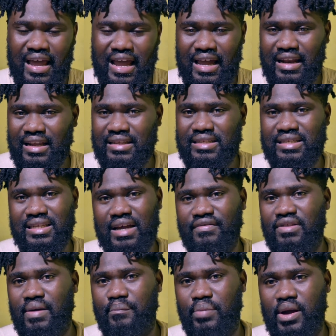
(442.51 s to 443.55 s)
and it
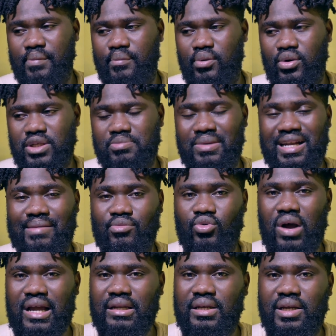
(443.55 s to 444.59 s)
served the purpose, but I'm
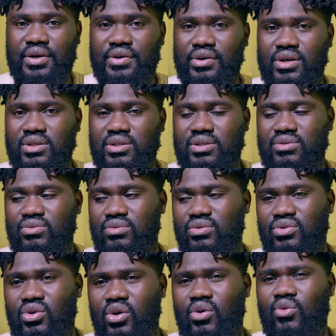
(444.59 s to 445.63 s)
quite curious to
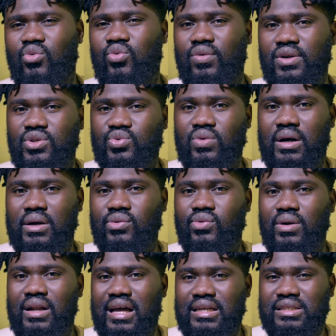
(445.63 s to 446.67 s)
know which one
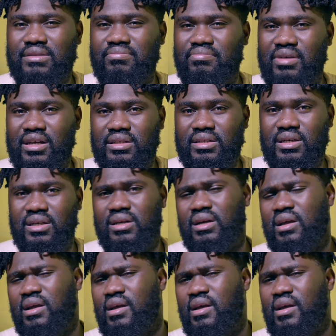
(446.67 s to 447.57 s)
will last better